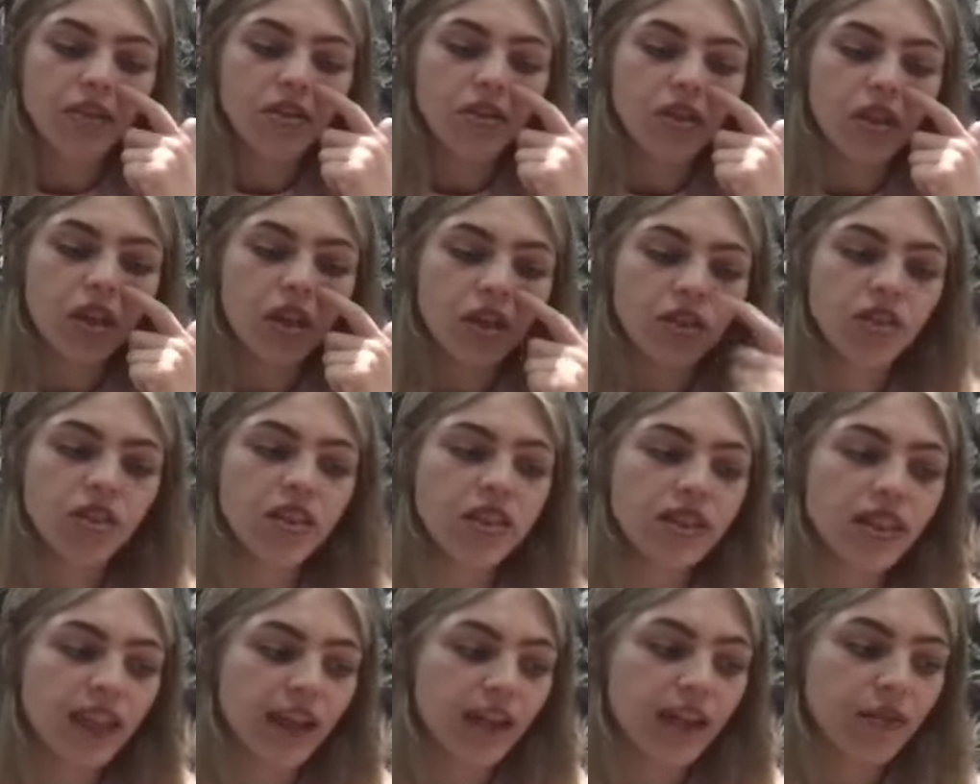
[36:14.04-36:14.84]
to
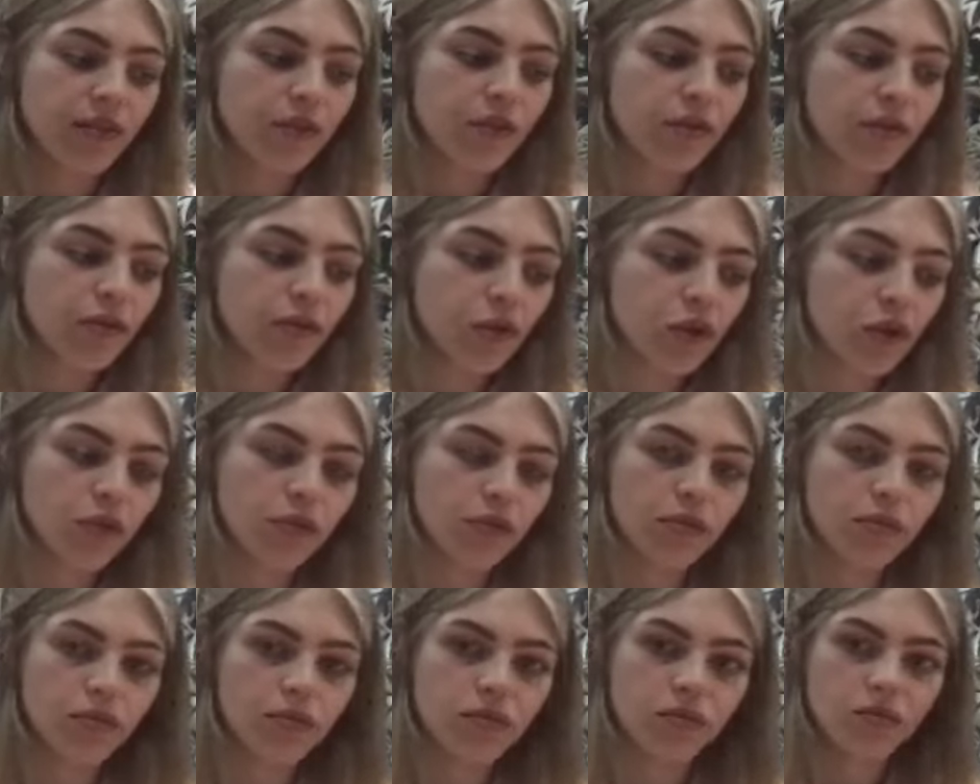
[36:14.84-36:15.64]
understand
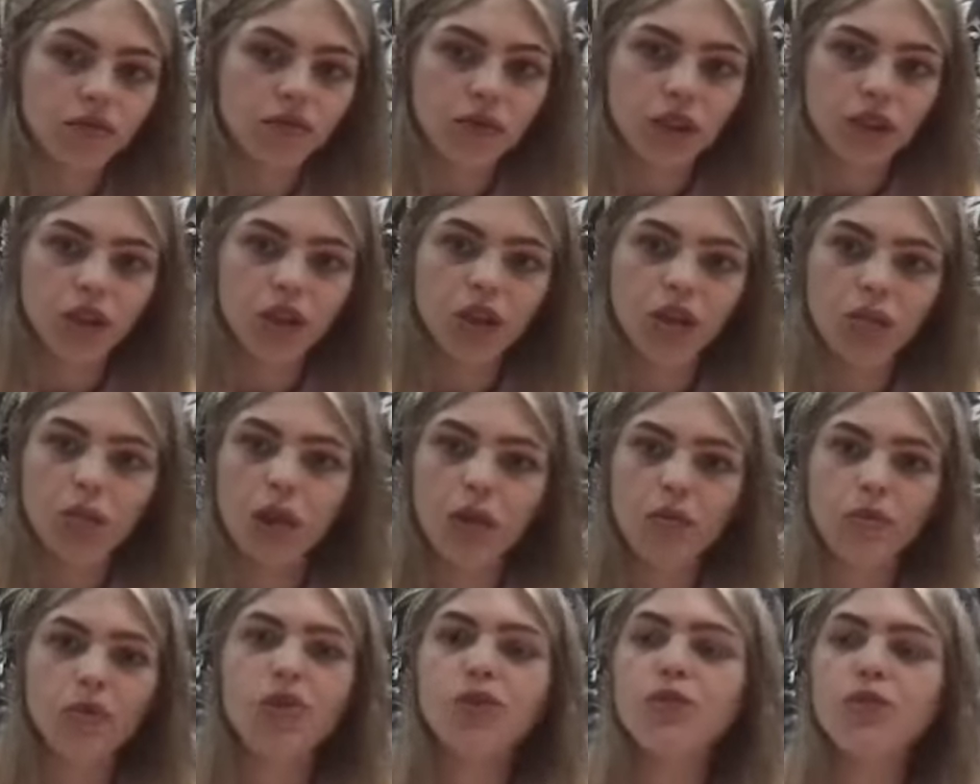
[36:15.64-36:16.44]
from, the
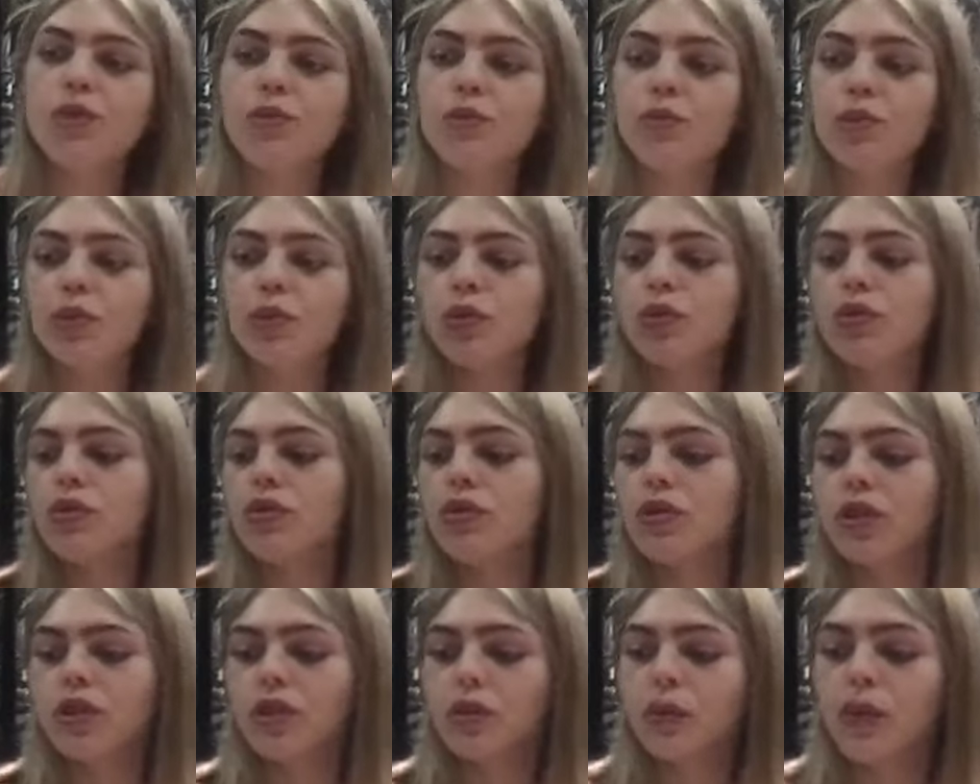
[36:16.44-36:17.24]
moment she was
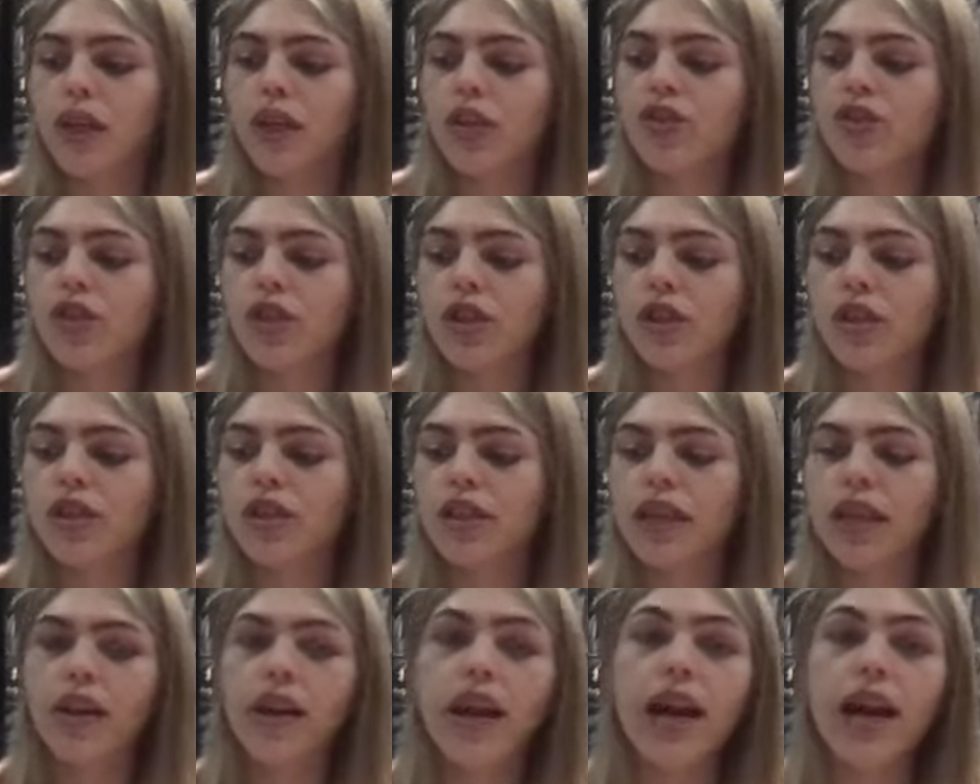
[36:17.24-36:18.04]
born to where she is
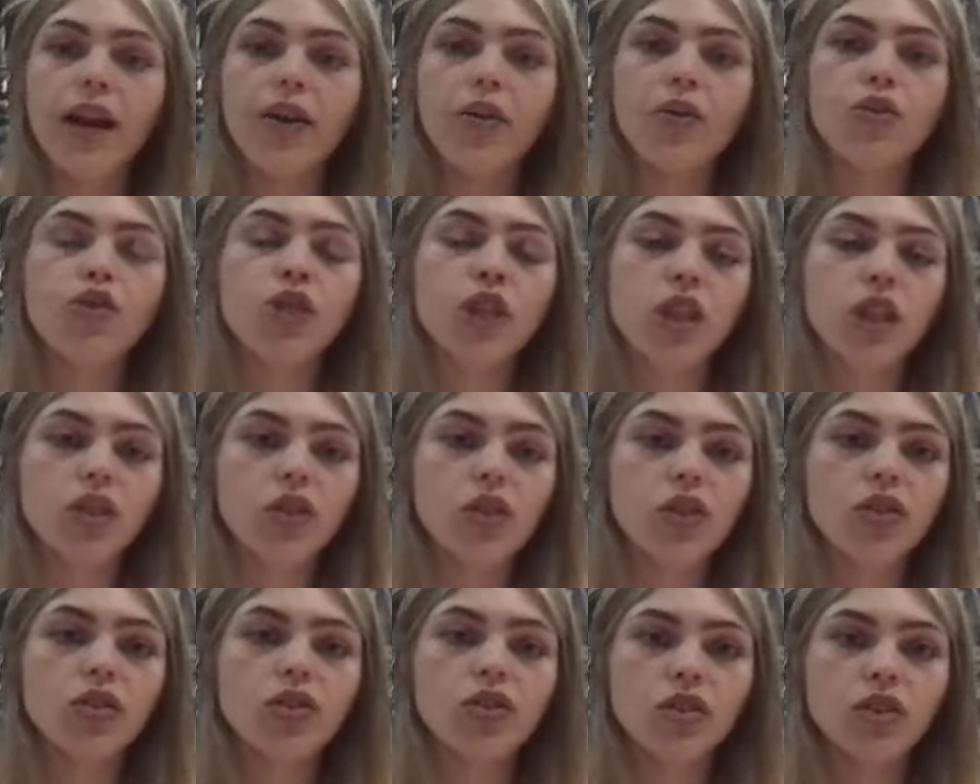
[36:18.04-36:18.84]
now, how she
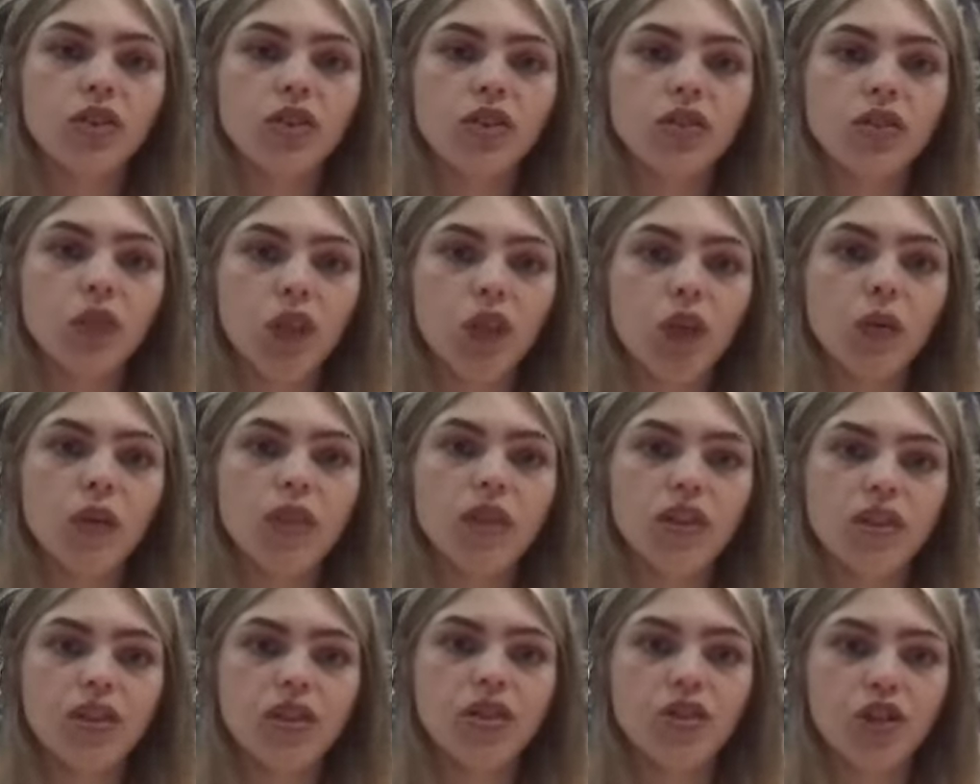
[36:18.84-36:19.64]
got to
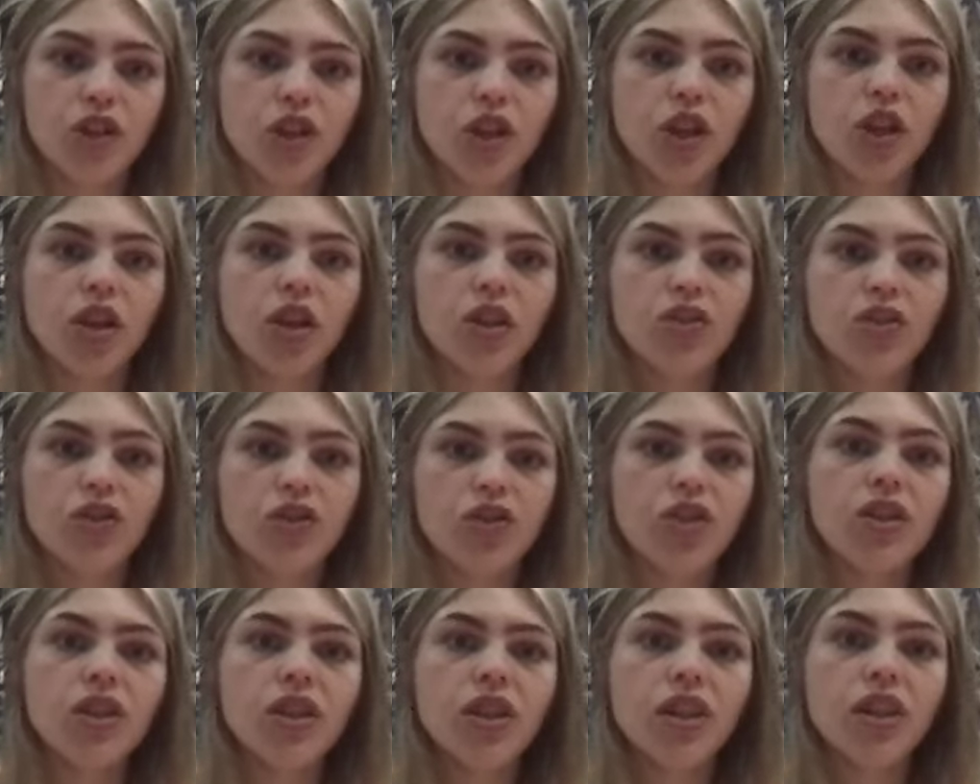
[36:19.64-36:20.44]
going to the
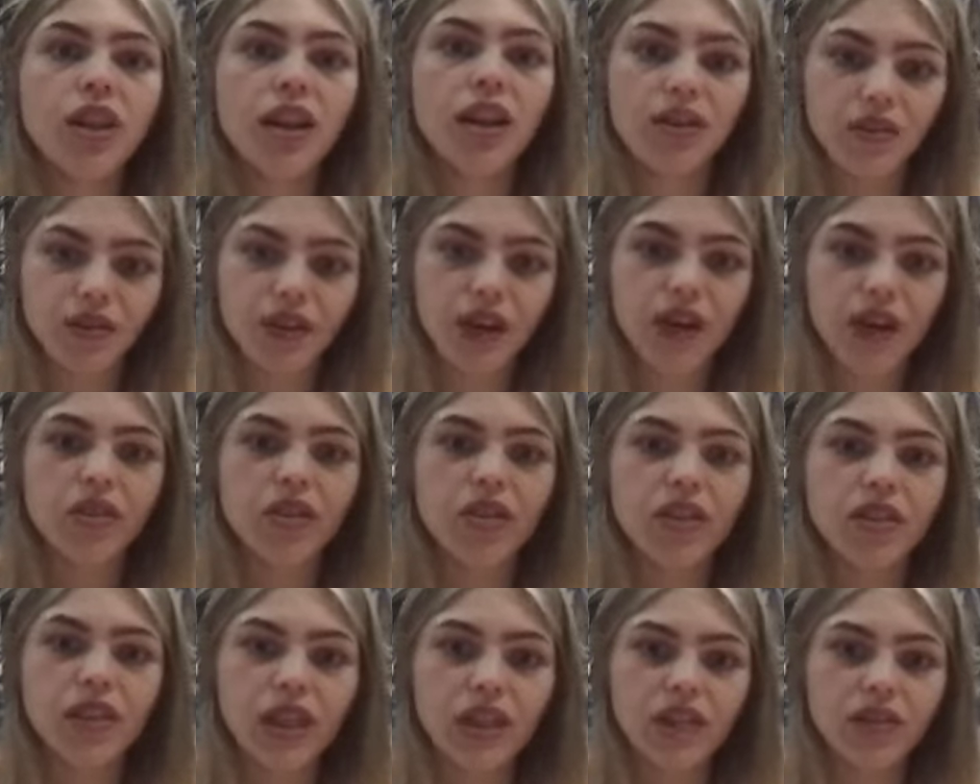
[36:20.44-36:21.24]
church and found
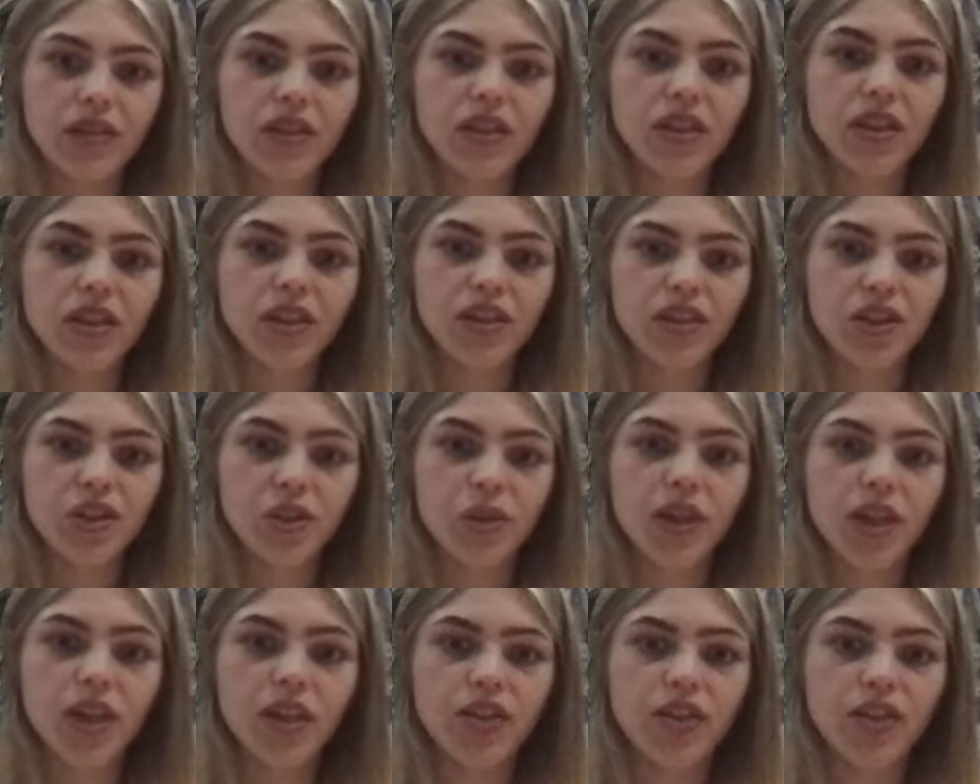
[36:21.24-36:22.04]
herself in the
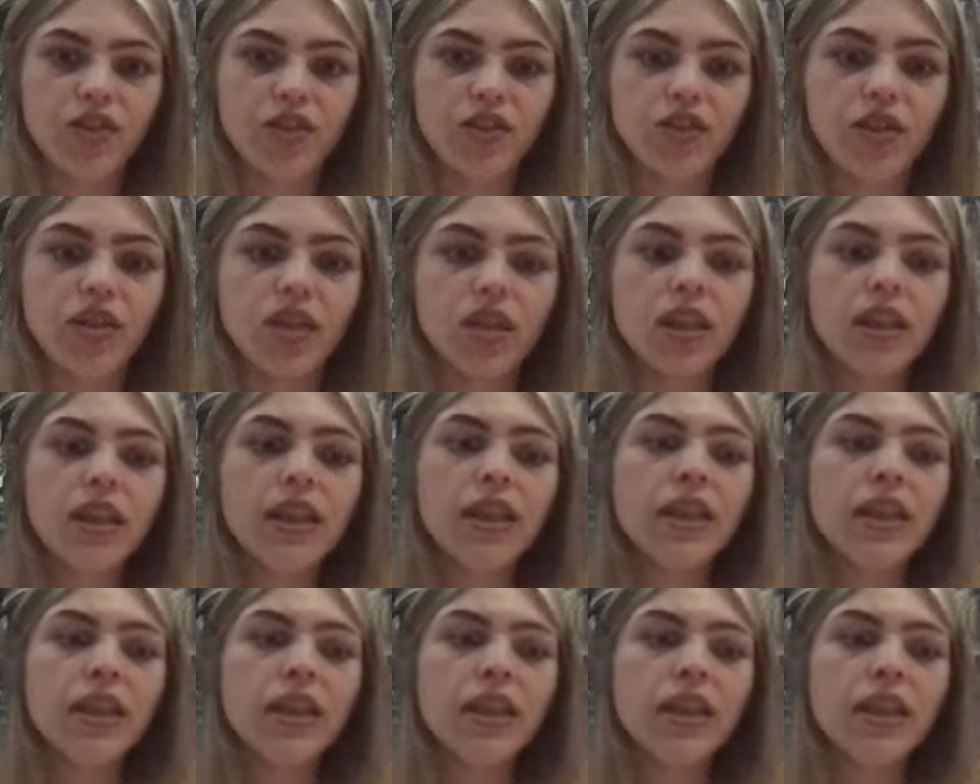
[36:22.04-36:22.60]
situation.